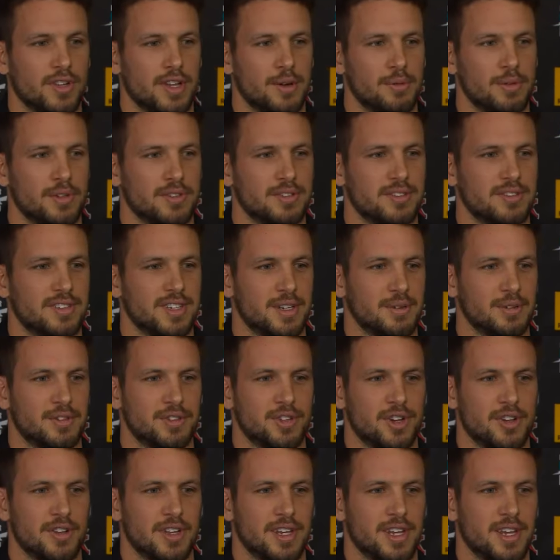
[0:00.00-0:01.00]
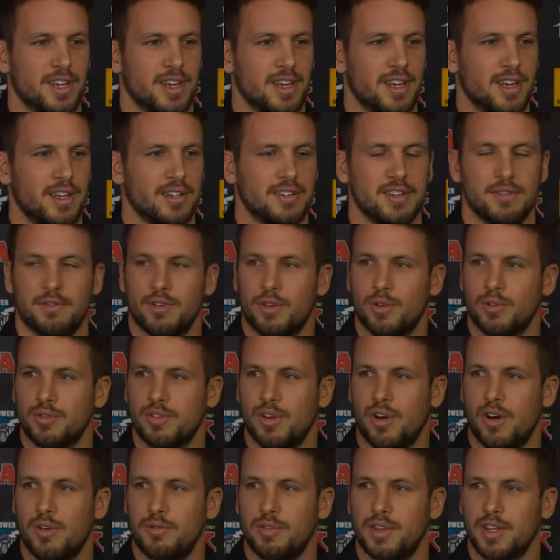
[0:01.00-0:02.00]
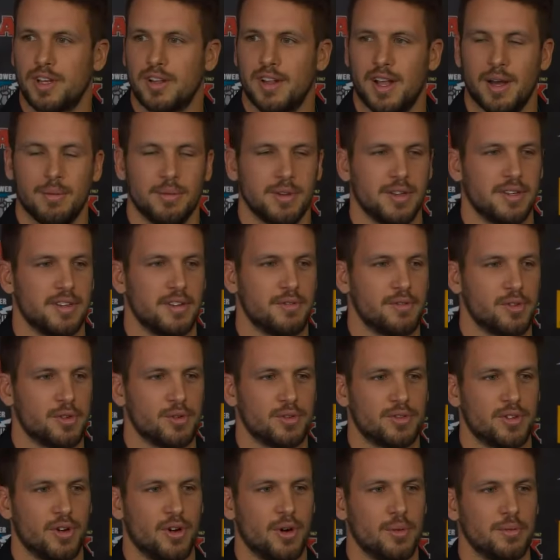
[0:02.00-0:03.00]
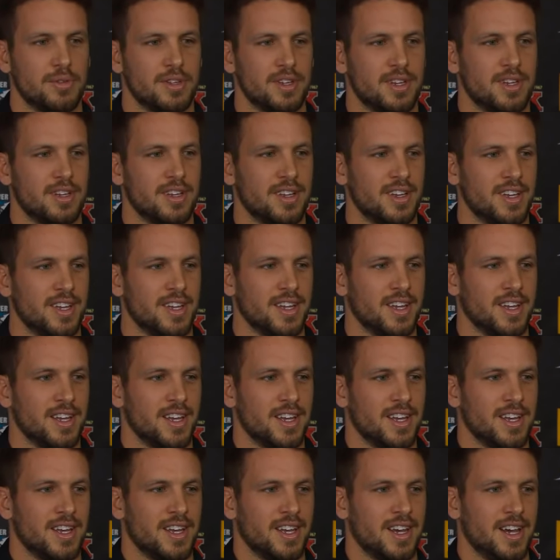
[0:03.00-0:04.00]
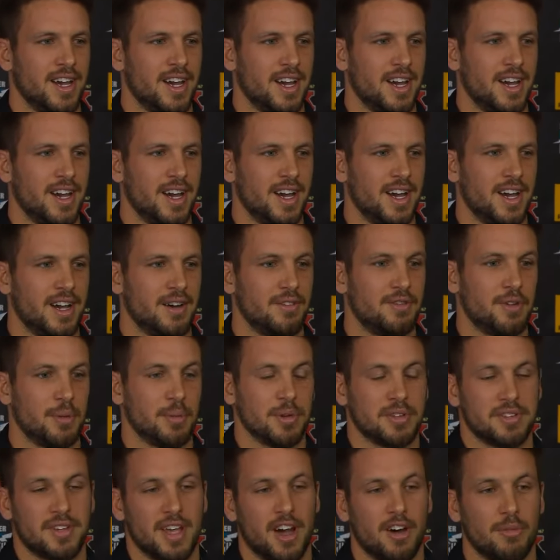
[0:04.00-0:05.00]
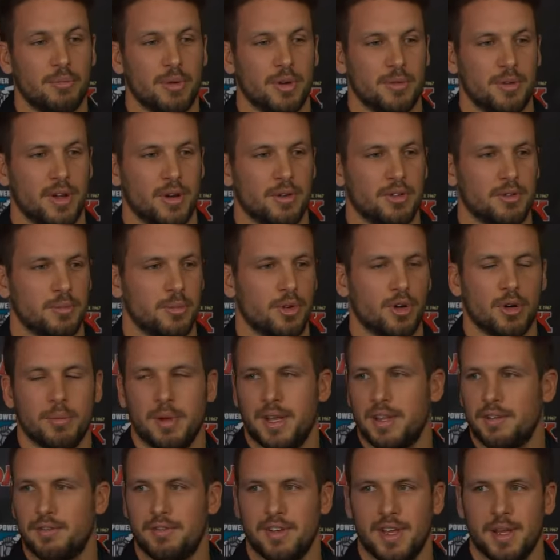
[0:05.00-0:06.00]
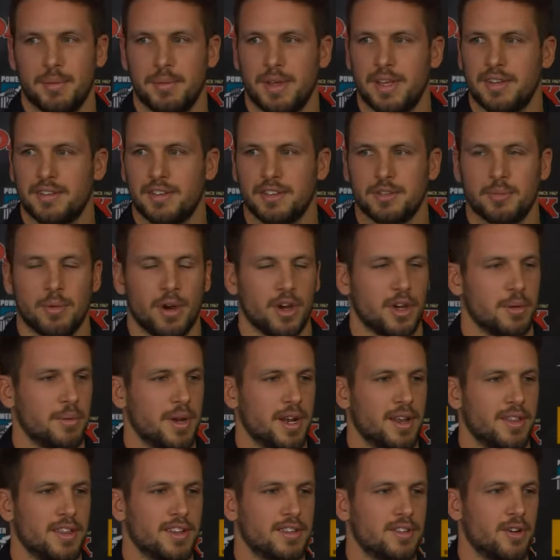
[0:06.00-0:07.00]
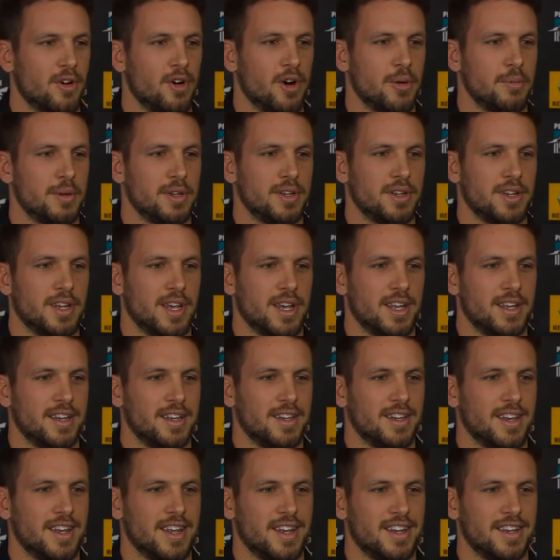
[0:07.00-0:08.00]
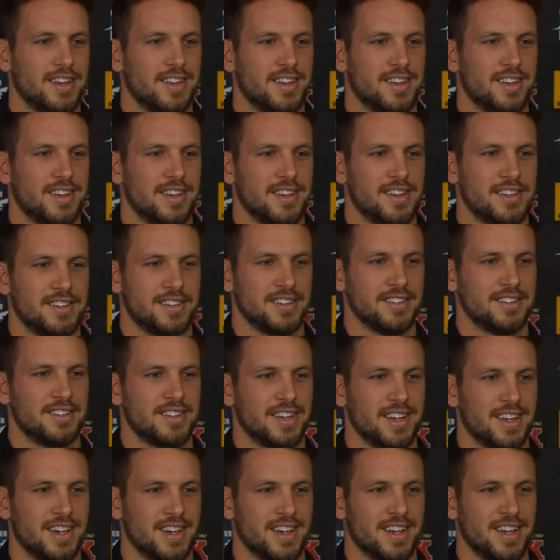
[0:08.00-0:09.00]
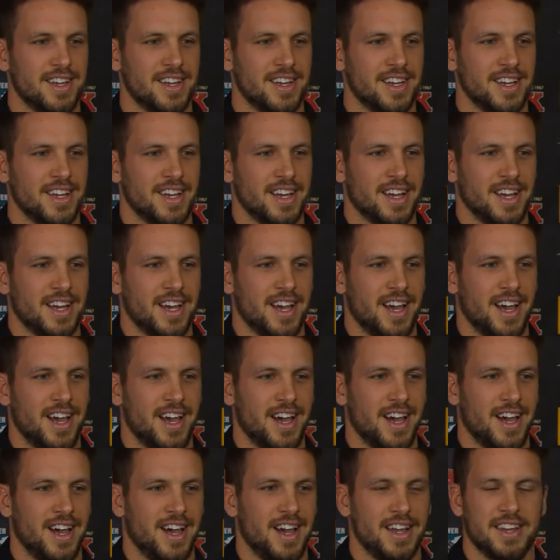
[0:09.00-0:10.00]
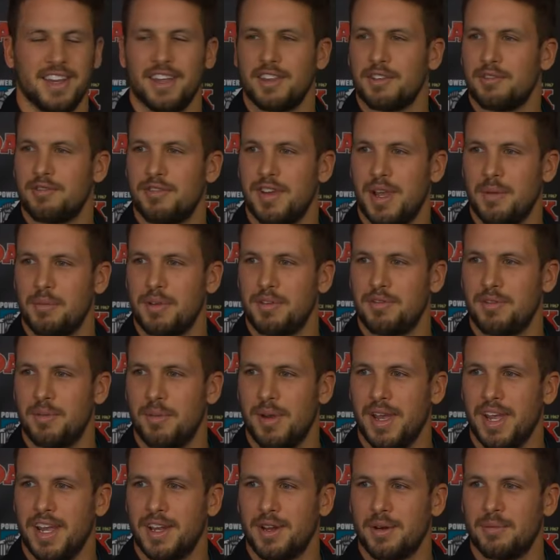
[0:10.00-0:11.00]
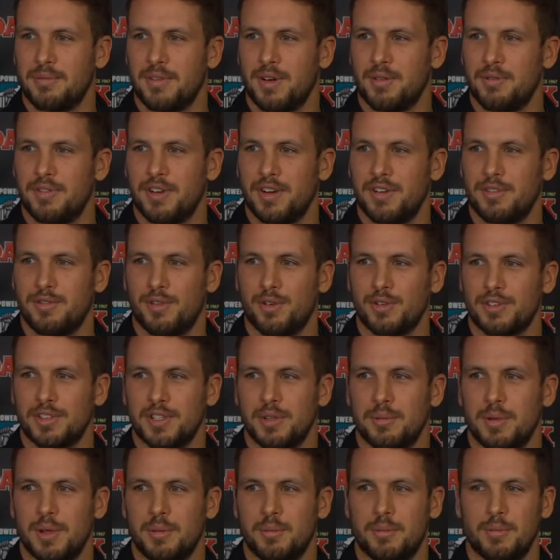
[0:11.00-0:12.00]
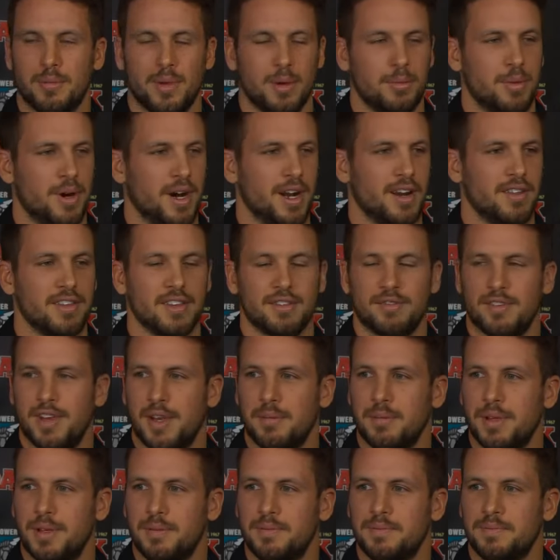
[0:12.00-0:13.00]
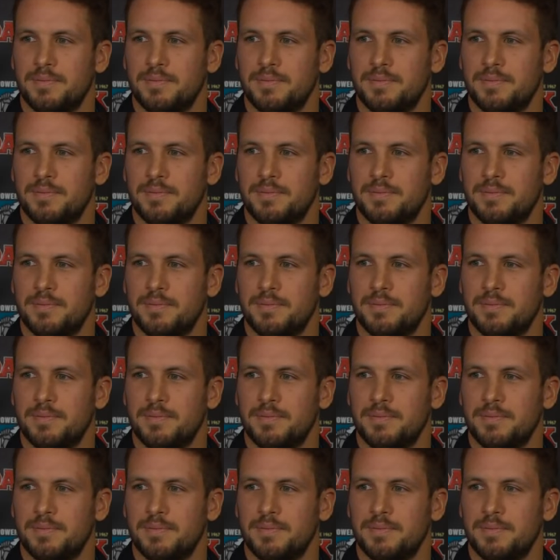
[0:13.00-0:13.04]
it was certainly a difficult time for the club, and a difficult time to for myself, but it was more about the family, as I spoke about at the time, and this is another family for me, and I'm very fortunate to be a part of this family.